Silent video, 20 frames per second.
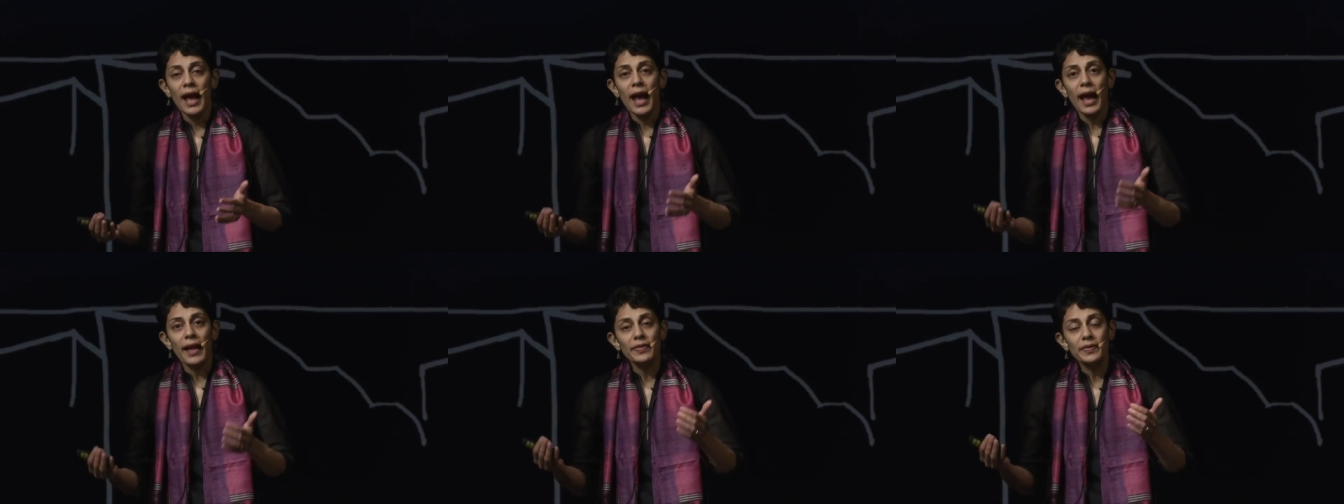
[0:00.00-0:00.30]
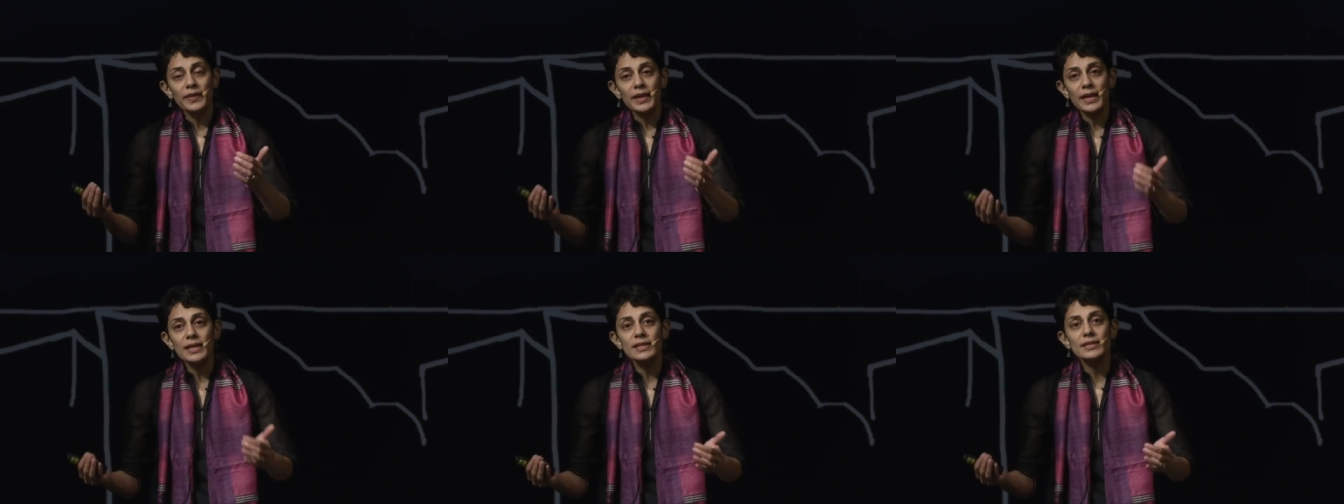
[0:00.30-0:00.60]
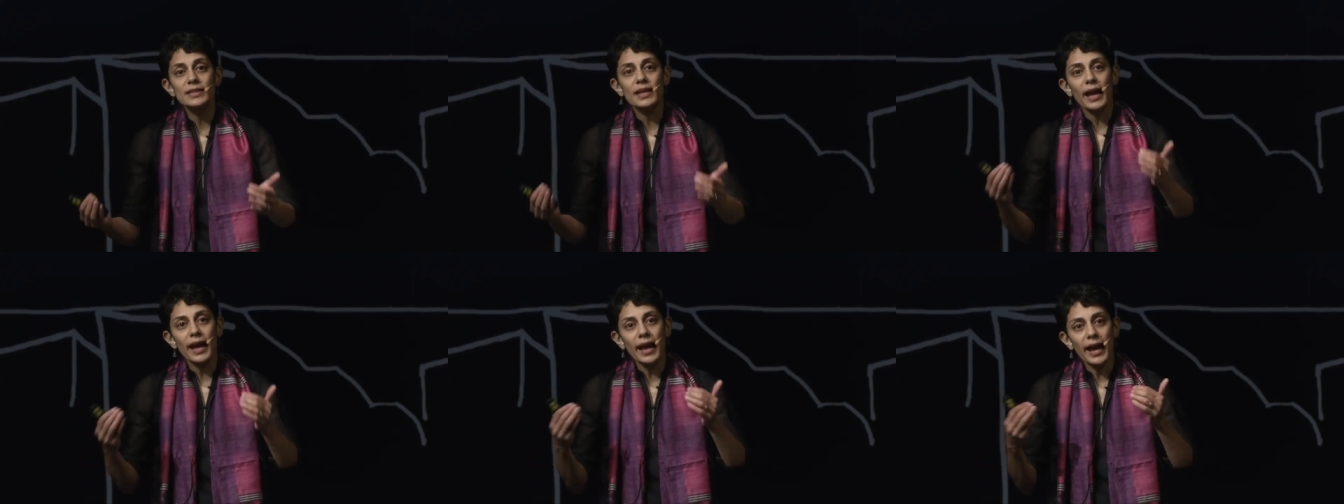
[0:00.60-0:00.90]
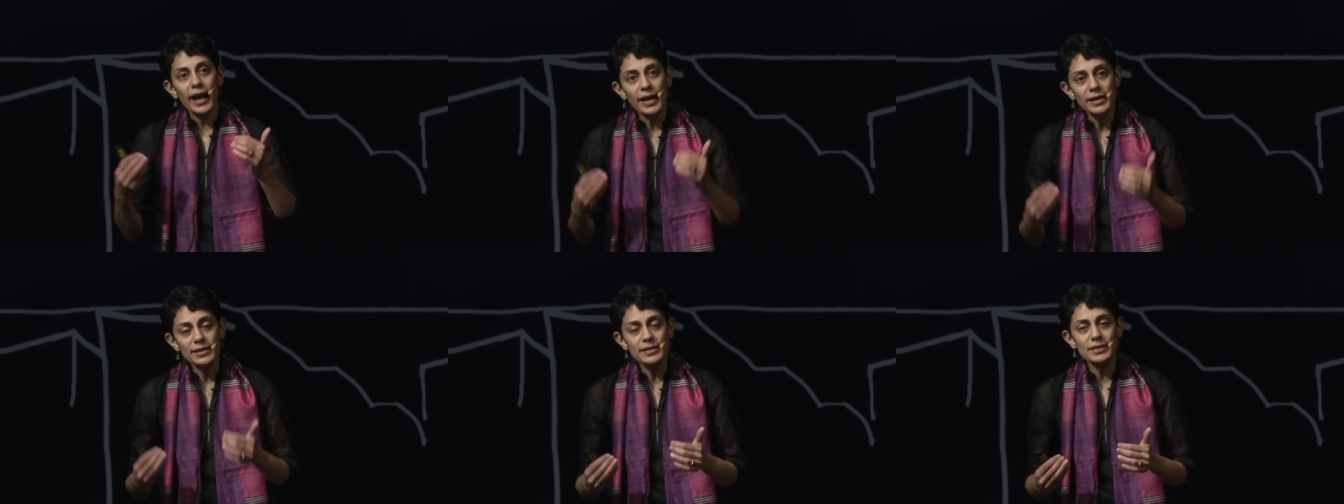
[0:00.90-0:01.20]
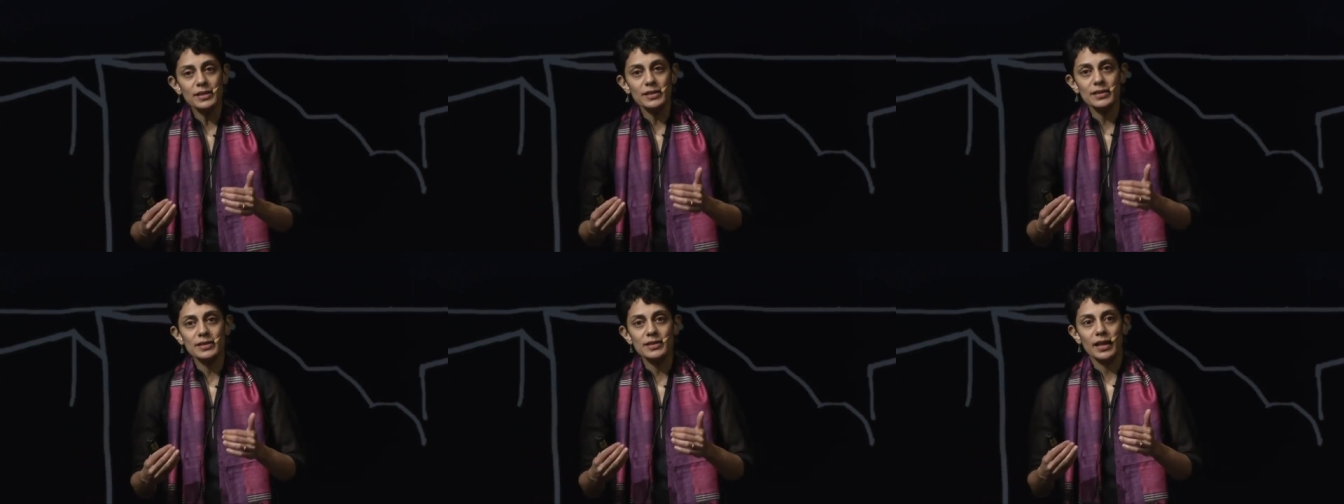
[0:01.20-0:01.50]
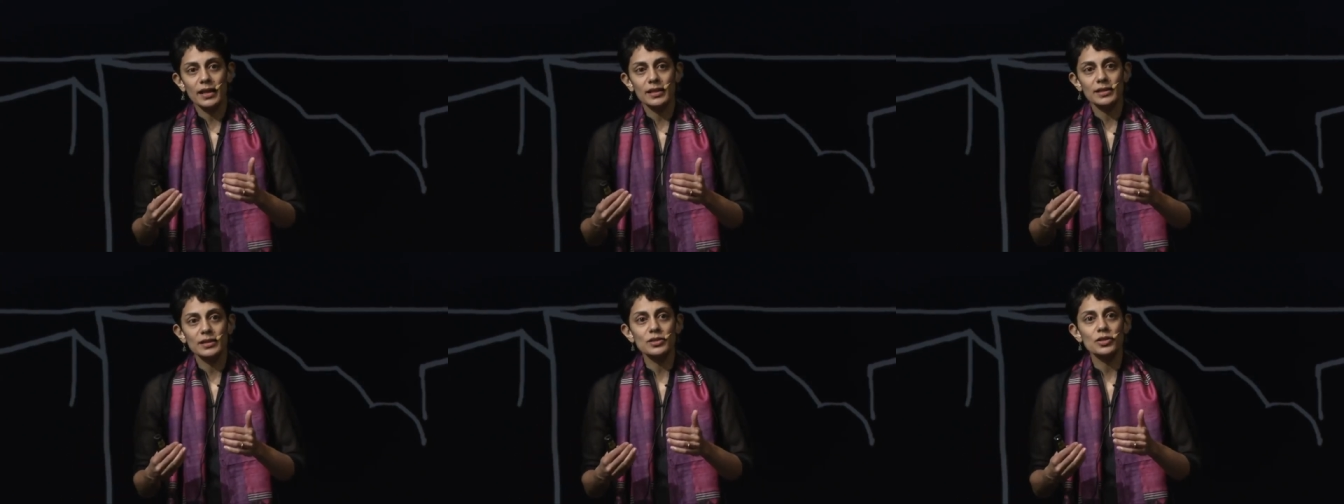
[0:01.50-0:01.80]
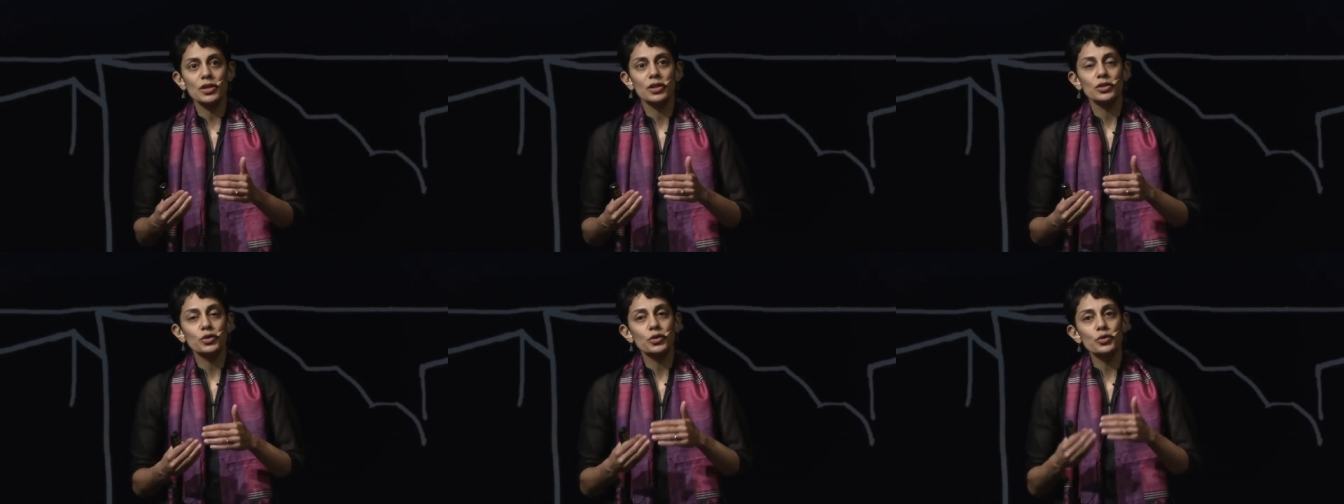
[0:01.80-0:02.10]
and these enter
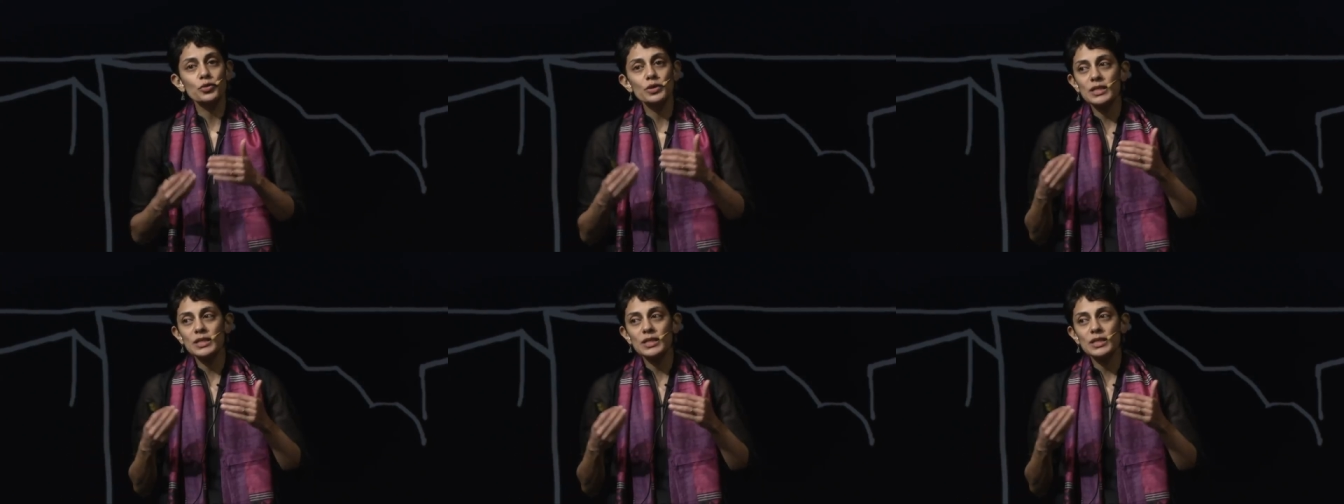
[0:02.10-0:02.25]
cells through